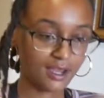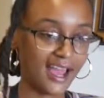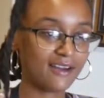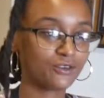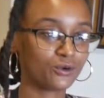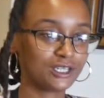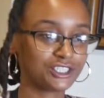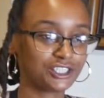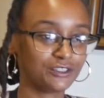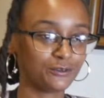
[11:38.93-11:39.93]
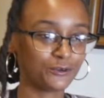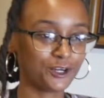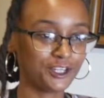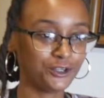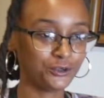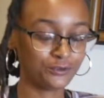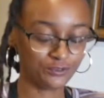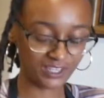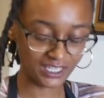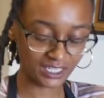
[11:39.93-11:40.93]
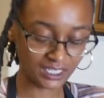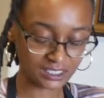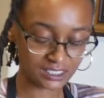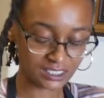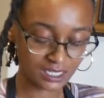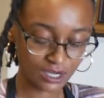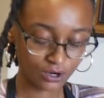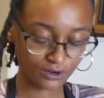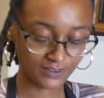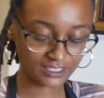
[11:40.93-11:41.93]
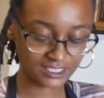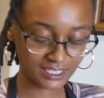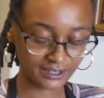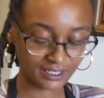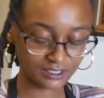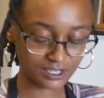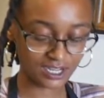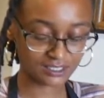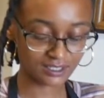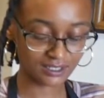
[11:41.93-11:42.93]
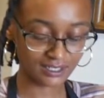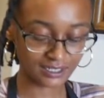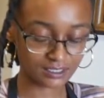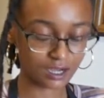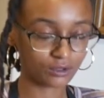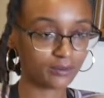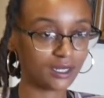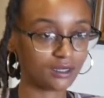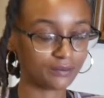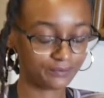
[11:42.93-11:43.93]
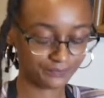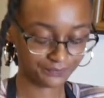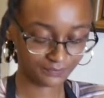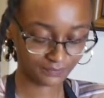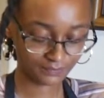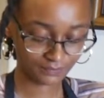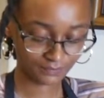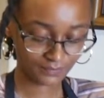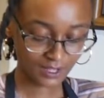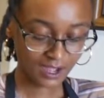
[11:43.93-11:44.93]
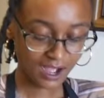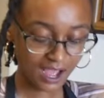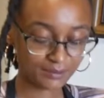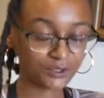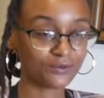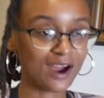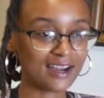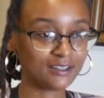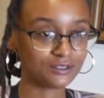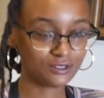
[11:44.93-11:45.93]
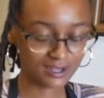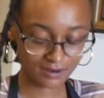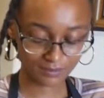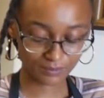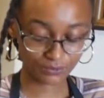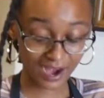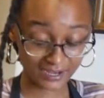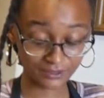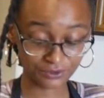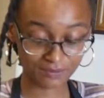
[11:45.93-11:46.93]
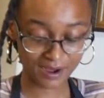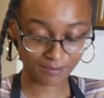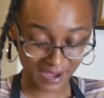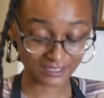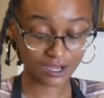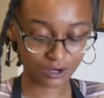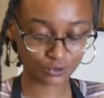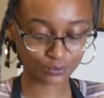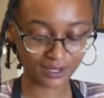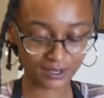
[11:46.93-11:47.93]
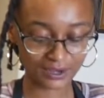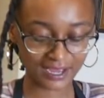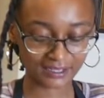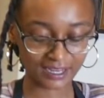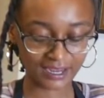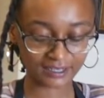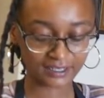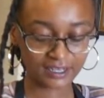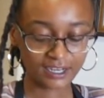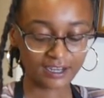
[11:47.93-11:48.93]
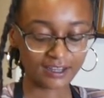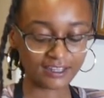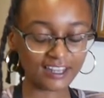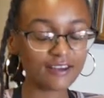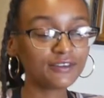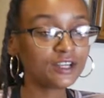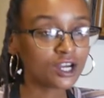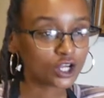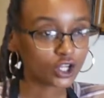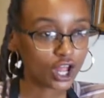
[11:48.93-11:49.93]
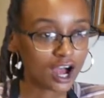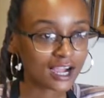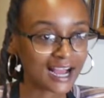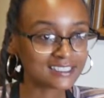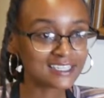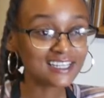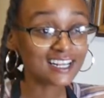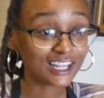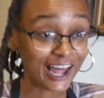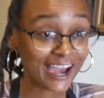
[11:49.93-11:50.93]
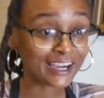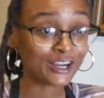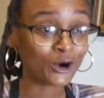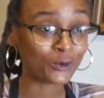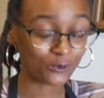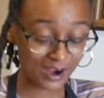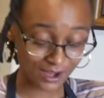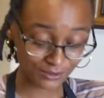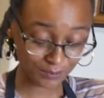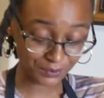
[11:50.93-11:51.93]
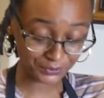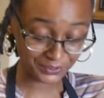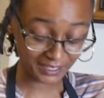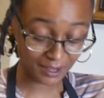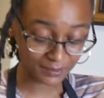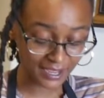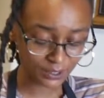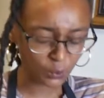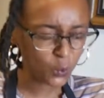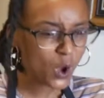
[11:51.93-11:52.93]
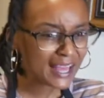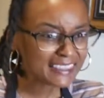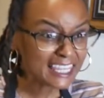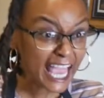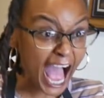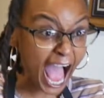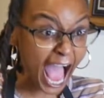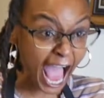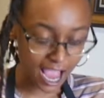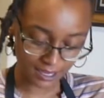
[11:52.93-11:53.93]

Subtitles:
I have a question for you vegans or vegetarians. Do y'all still eat at Taco Bell? I'll be riding through by Taco Bell at like 11 o'clock. I see the line around the building. I'm like, what the?